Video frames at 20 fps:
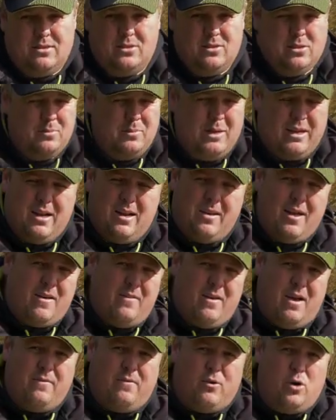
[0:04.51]
Do you know what I
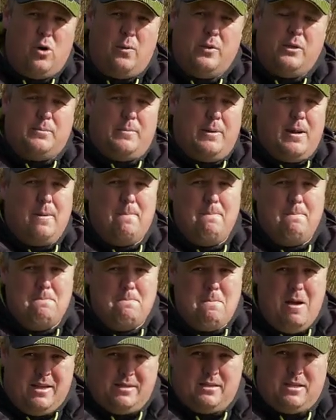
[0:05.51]
mean? I've always been a
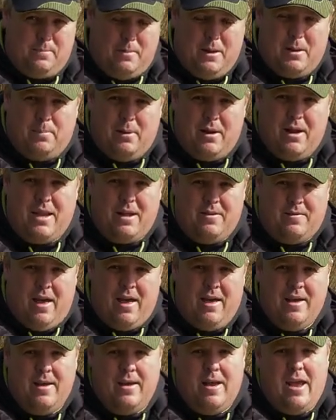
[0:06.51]
massive big
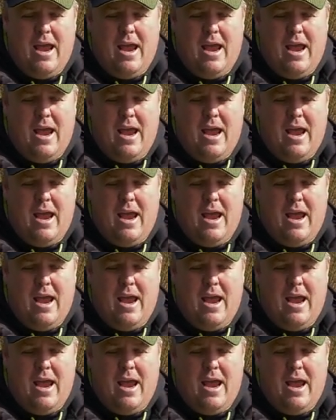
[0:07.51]
believer